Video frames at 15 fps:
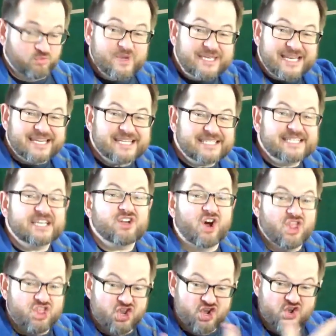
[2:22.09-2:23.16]
We tend to sit
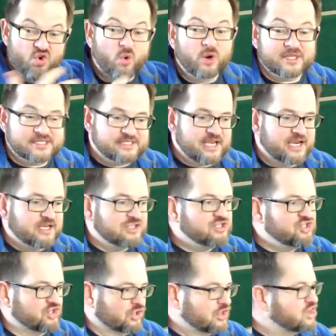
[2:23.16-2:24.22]
on the north side of the
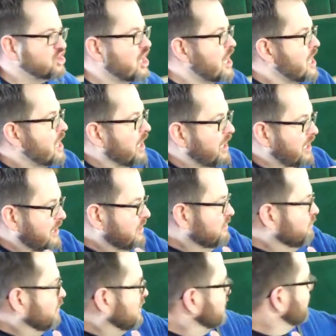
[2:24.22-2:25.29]
church
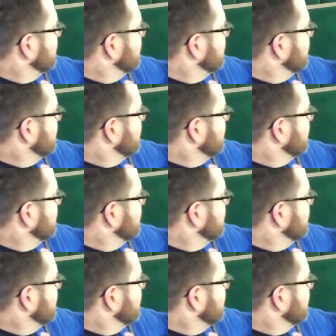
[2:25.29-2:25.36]
in one